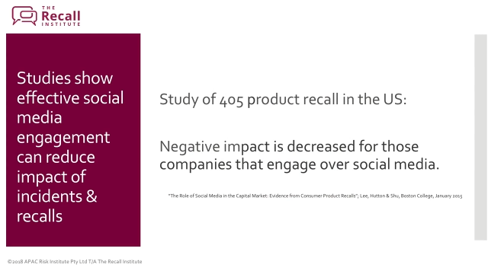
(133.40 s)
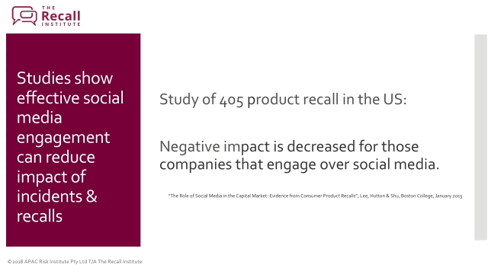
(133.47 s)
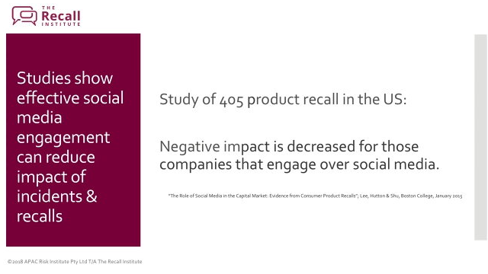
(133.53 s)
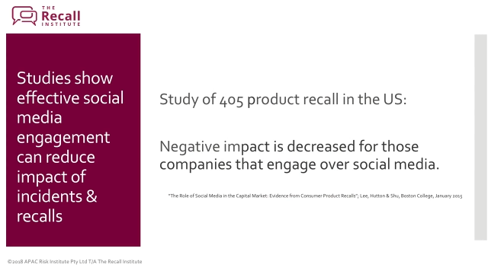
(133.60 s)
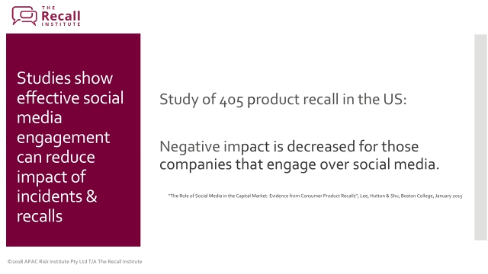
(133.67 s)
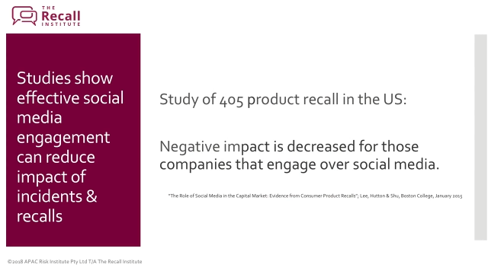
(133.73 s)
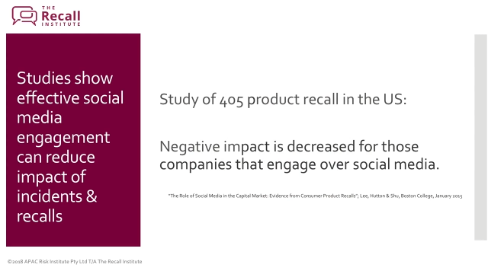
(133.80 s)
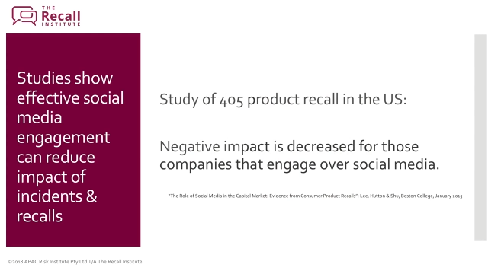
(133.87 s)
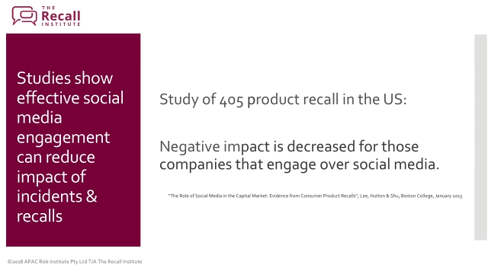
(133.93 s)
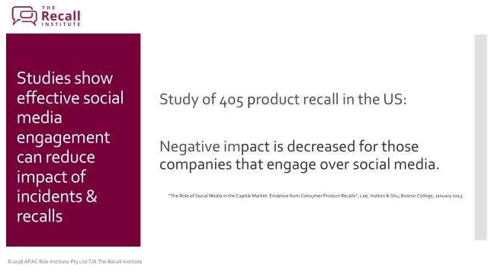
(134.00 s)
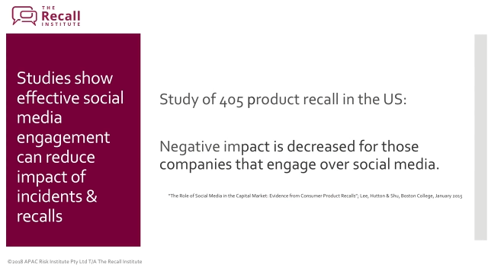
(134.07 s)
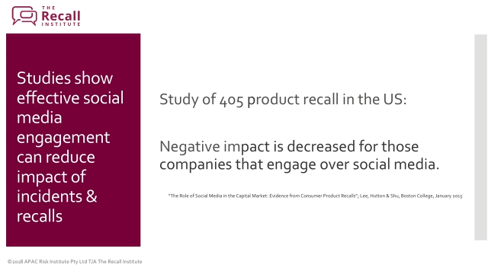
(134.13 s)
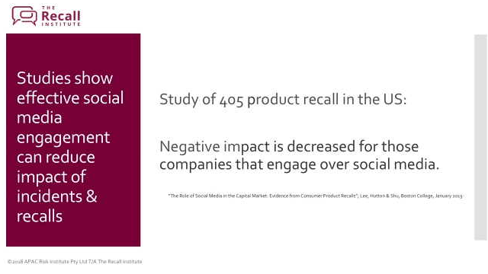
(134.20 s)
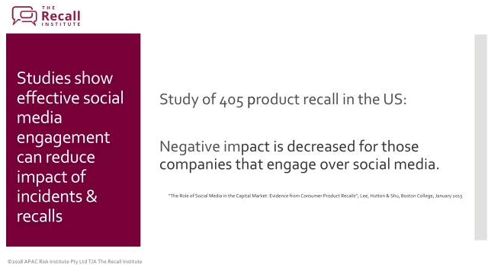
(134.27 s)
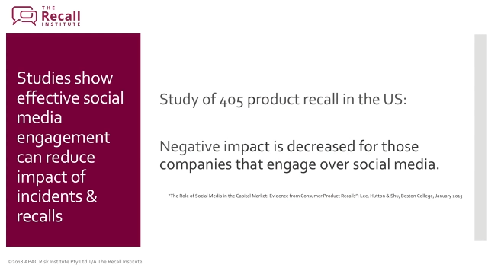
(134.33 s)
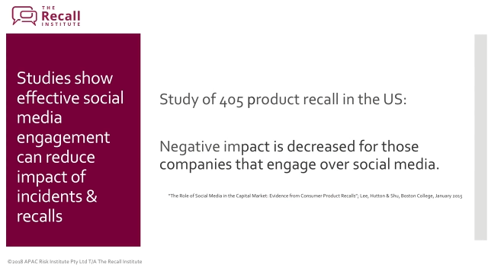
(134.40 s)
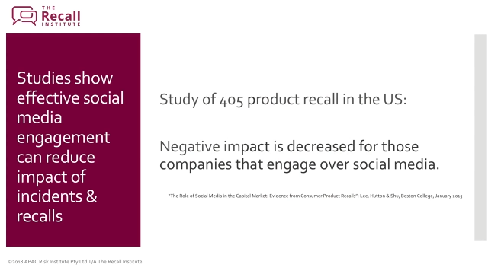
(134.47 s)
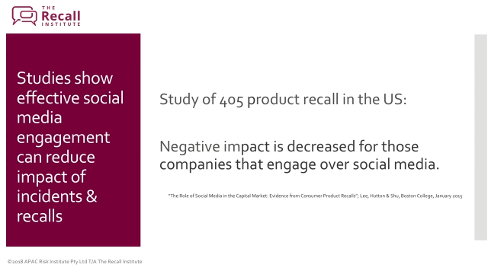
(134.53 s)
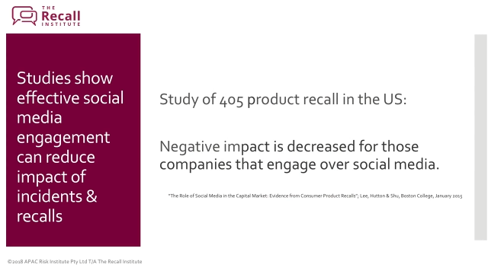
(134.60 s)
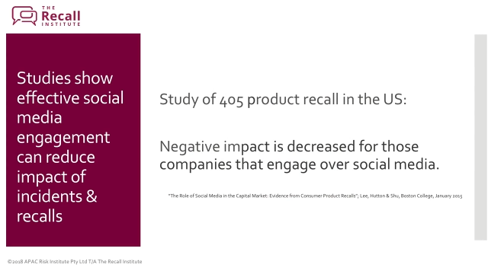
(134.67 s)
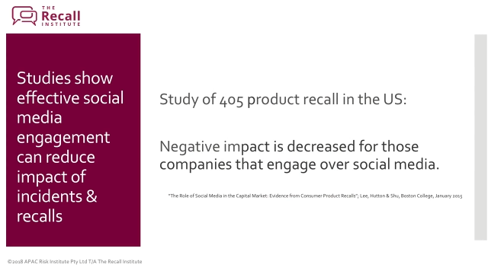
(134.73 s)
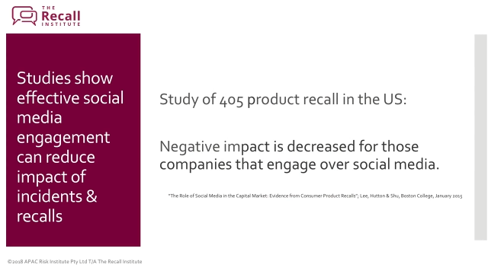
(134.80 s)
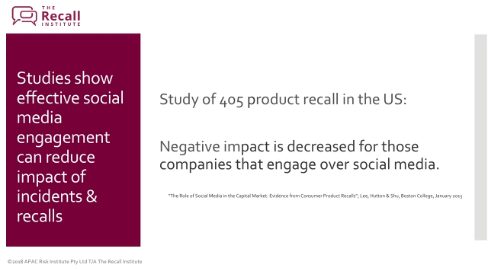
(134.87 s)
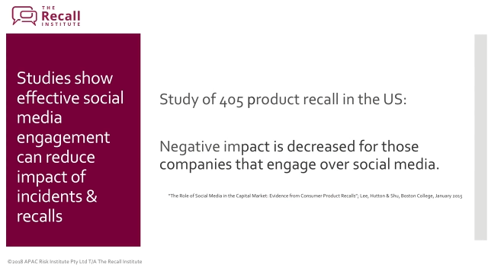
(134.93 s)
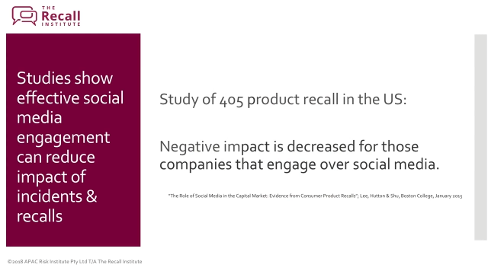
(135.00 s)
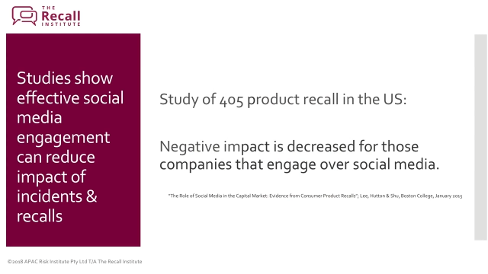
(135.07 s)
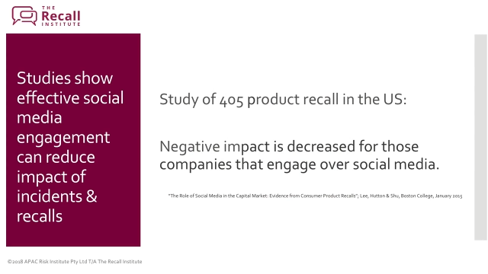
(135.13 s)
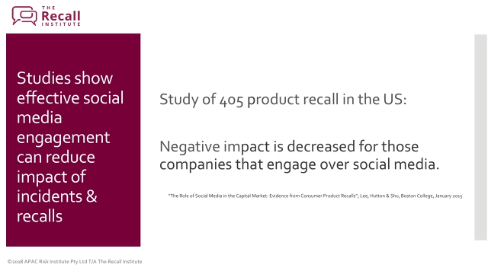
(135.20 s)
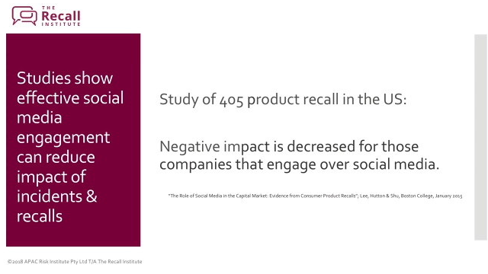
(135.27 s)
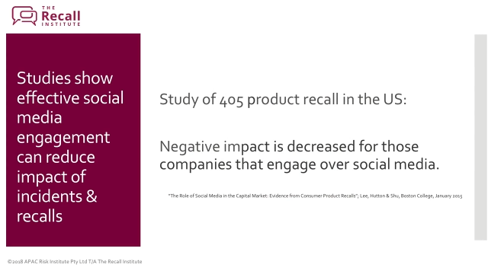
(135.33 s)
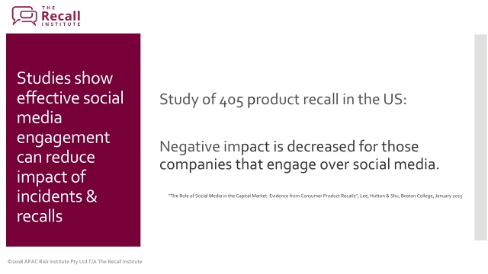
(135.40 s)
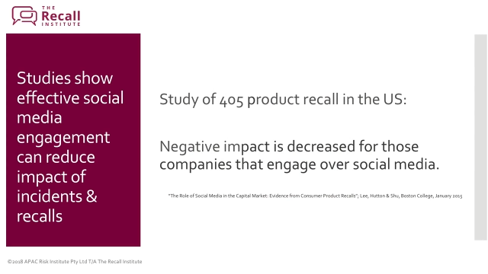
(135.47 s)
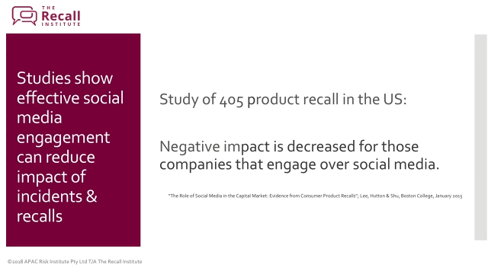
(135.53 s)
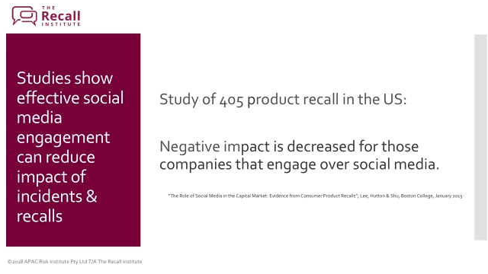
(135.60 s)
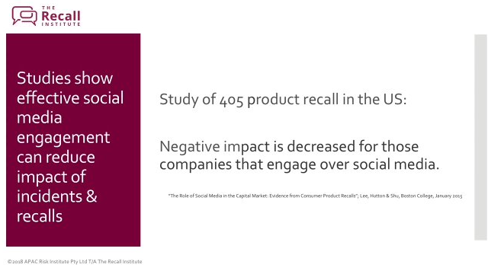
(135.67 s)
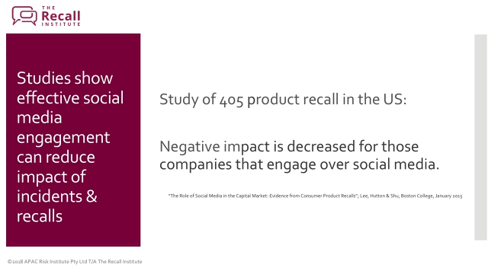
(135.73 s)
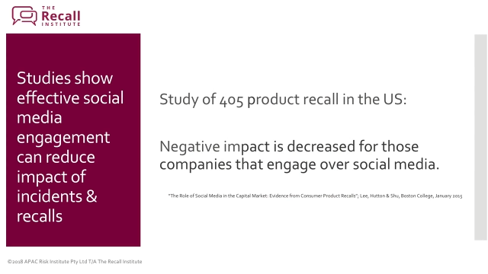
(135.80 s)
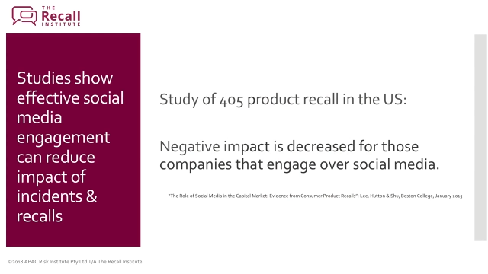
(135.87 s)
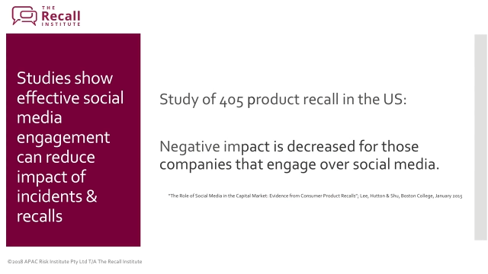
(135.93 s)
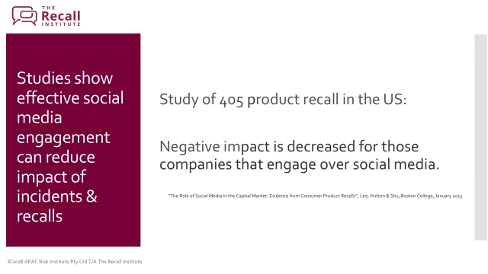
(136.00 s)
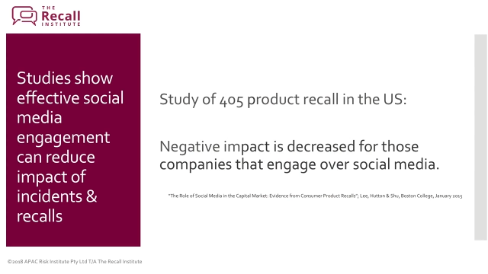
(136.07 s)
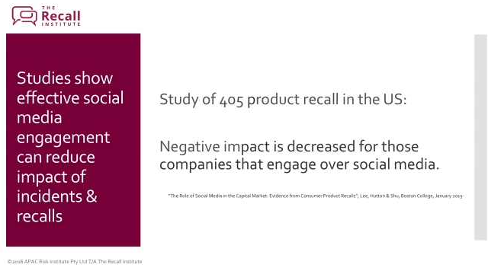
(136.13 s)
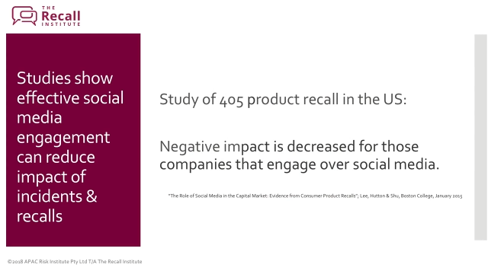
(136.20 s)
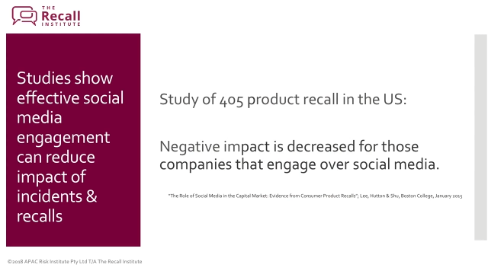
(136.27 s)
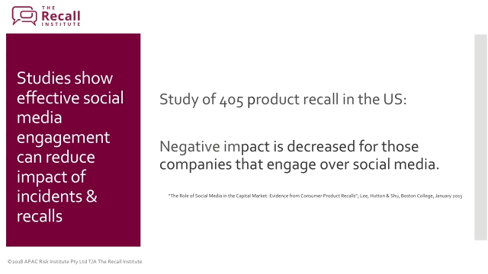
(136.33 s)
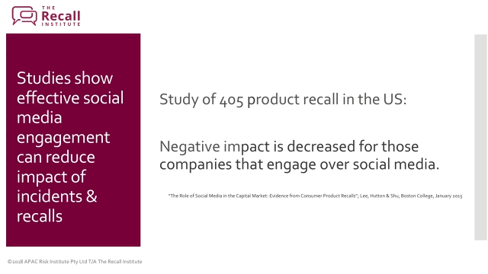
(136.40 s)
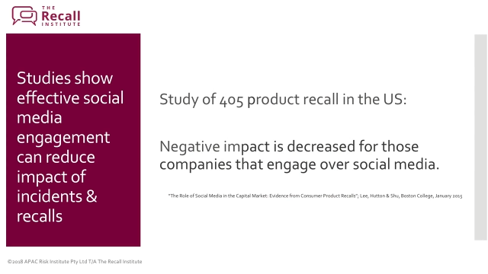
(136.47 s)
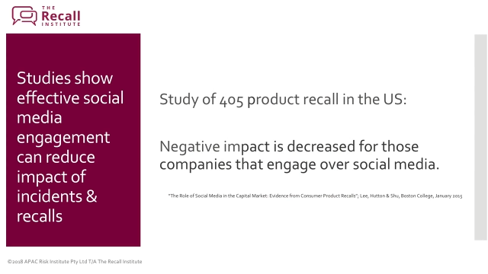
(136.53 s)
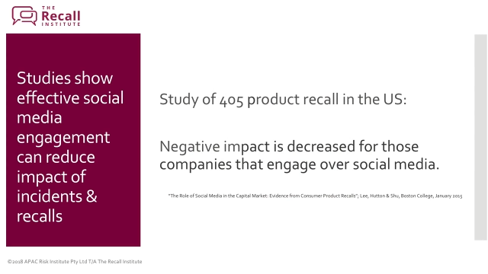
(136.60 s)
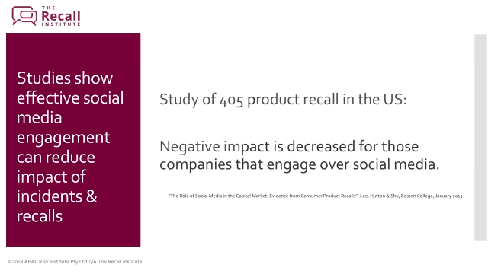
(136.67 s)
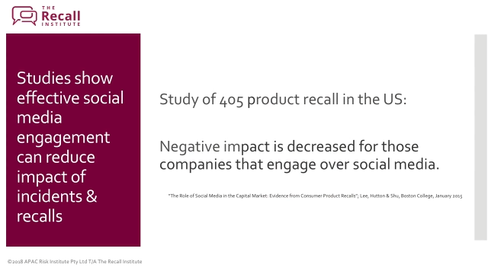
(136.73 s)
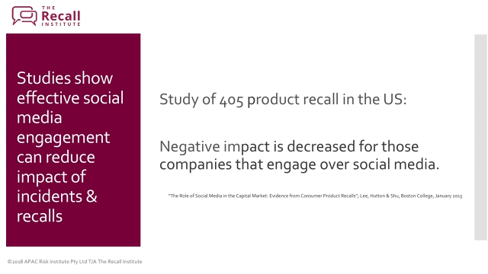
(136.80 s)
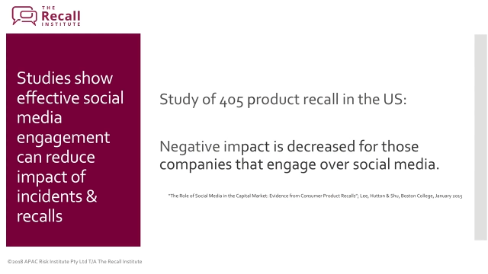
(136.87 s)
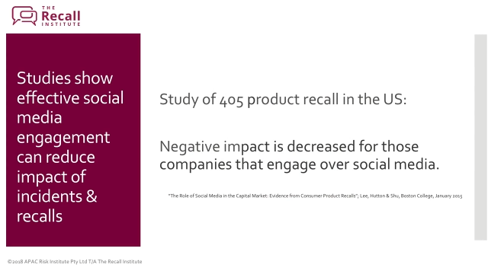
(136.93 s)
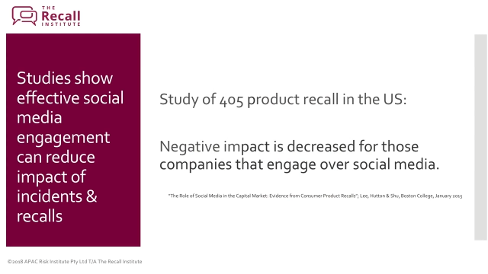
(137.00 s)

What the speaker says: No face is visible, so there are no lips to read.